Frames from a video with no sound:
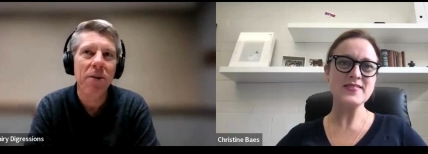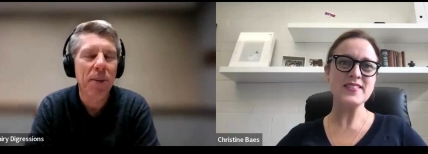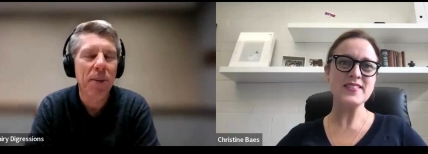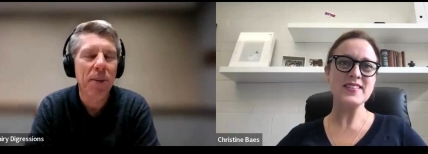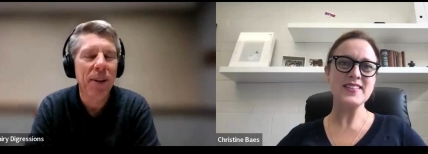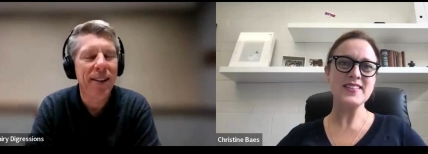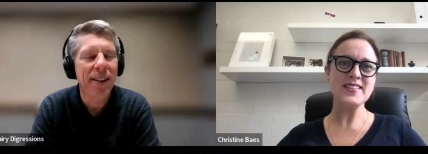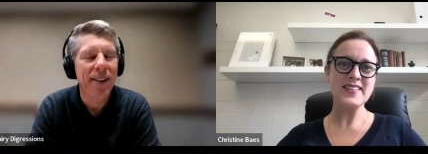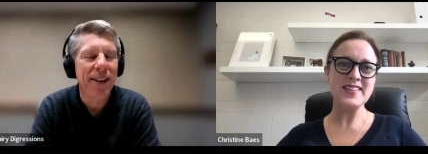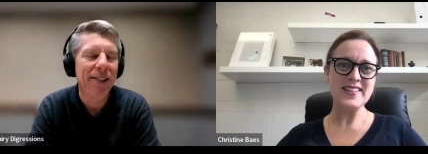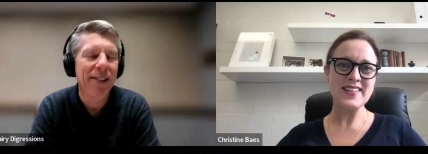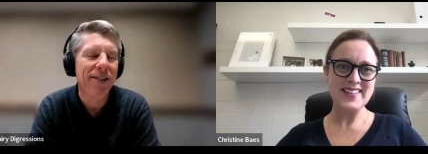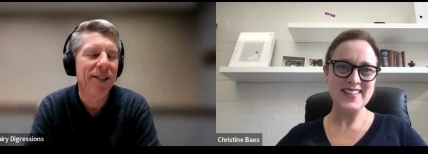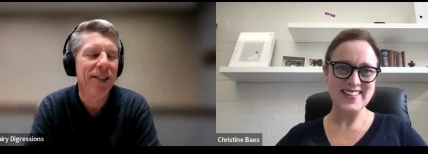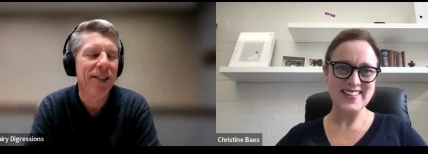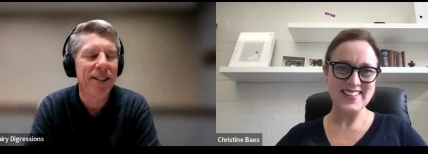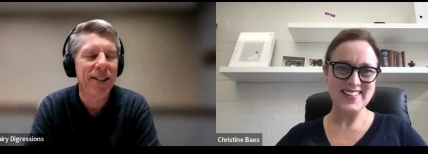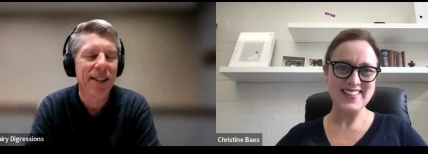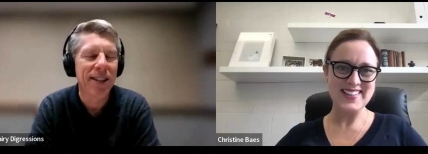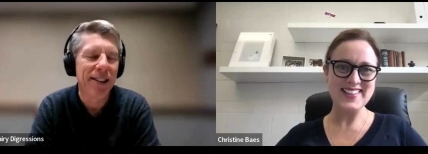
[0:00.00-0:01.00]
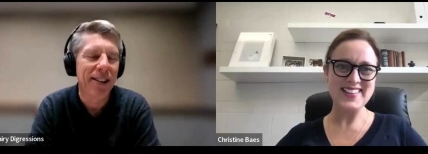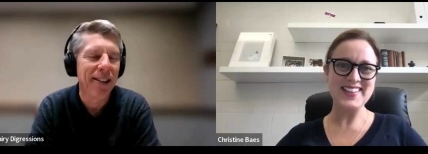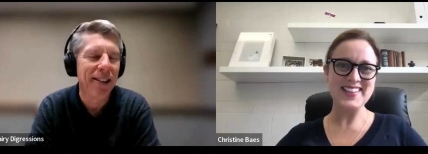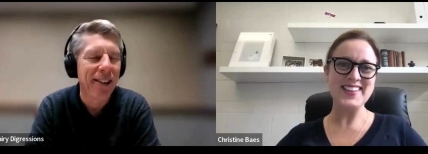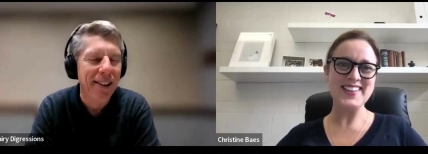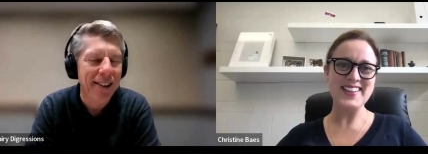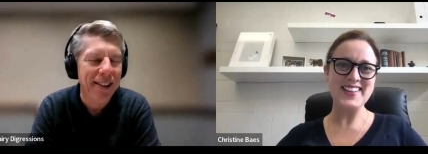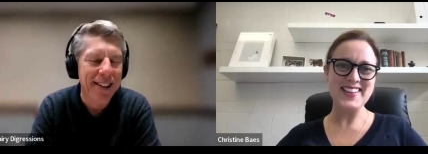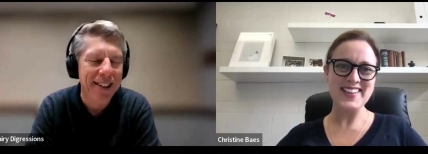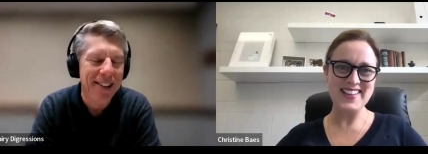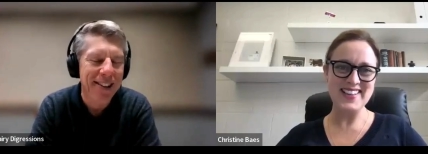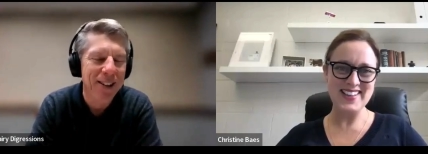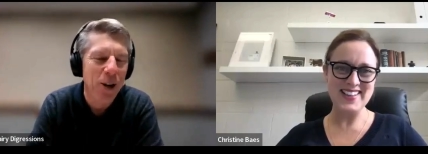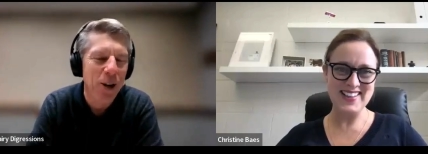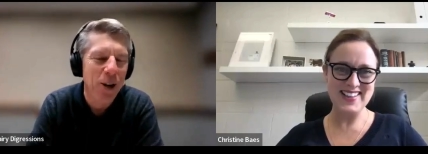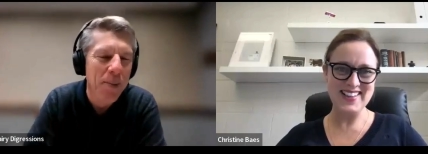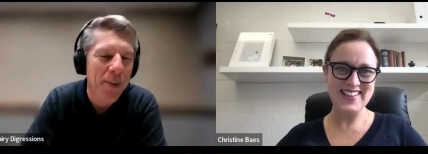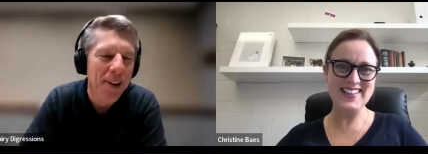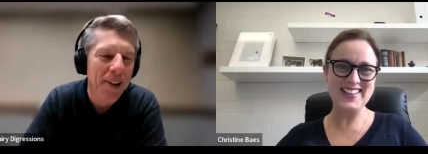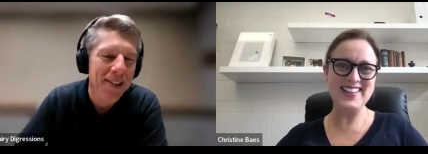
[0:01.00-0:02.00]
Speaker 1: robot you know i was just learning
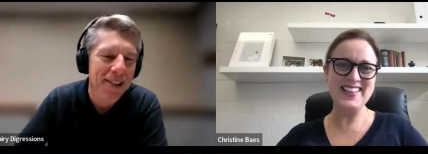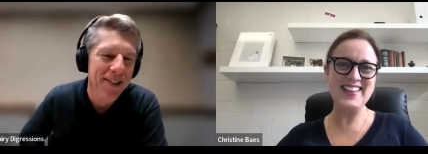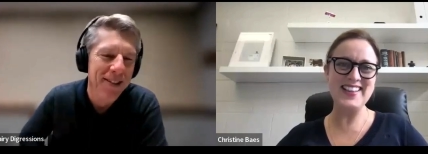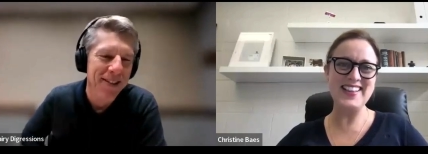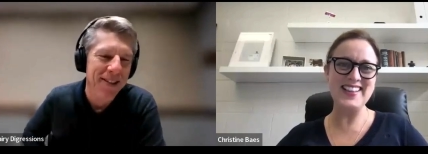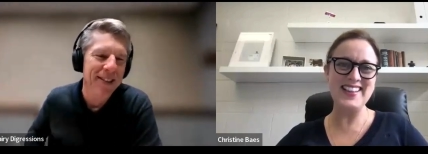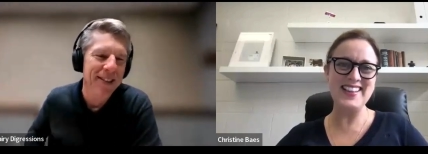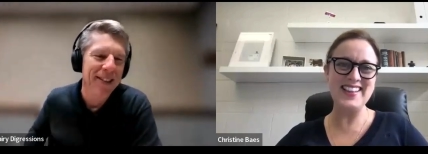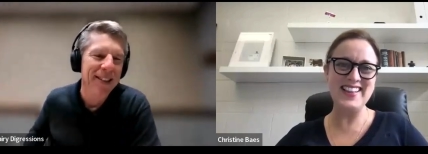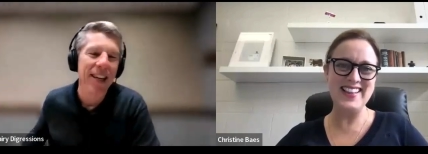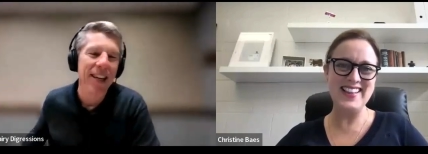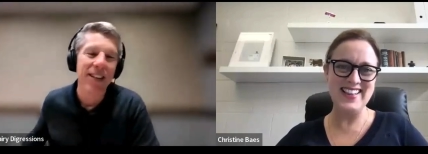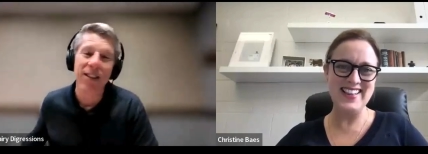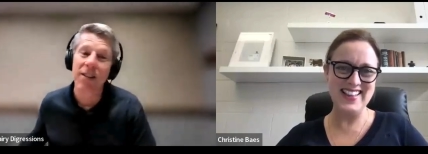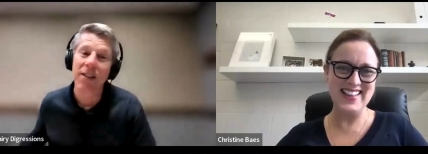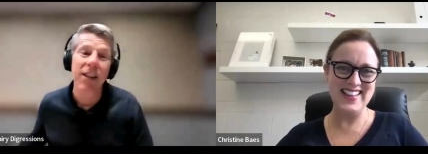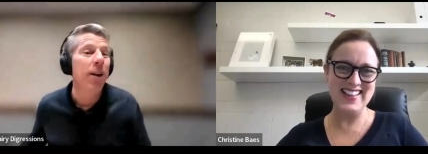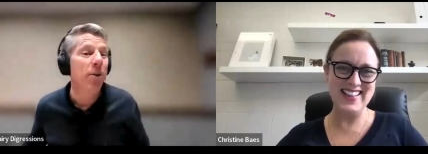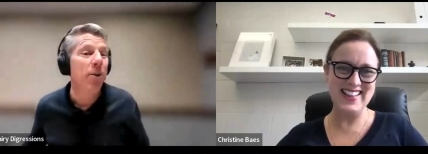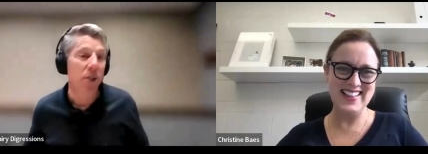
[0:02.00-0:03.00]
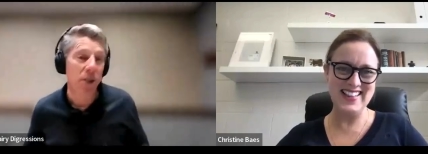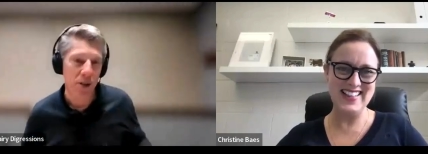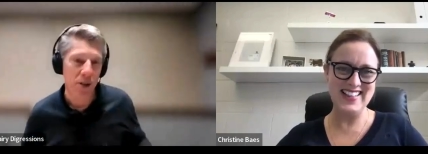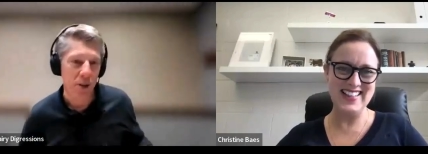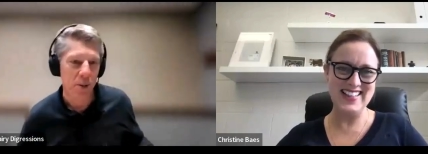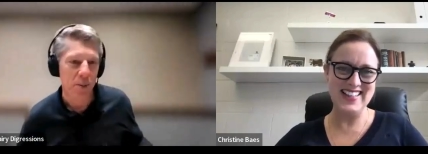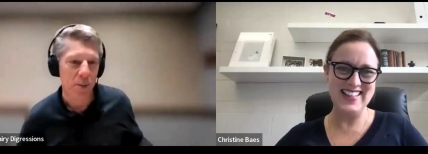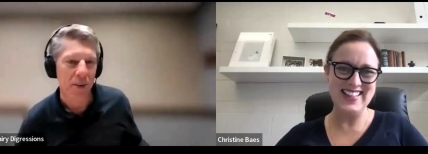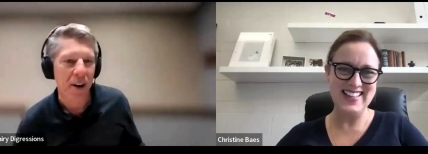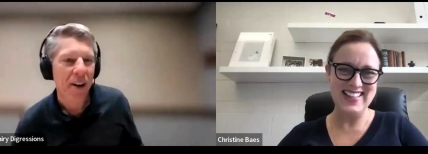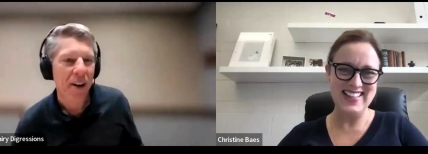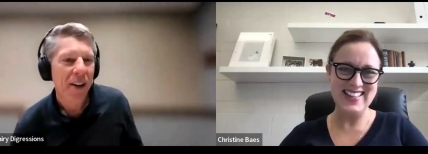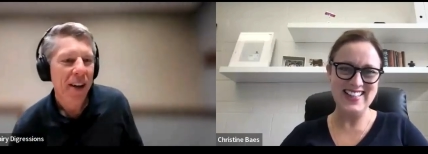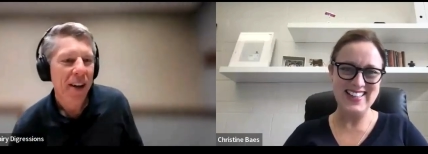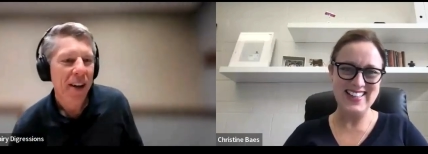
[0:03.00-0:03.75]
so much from those guys so they were super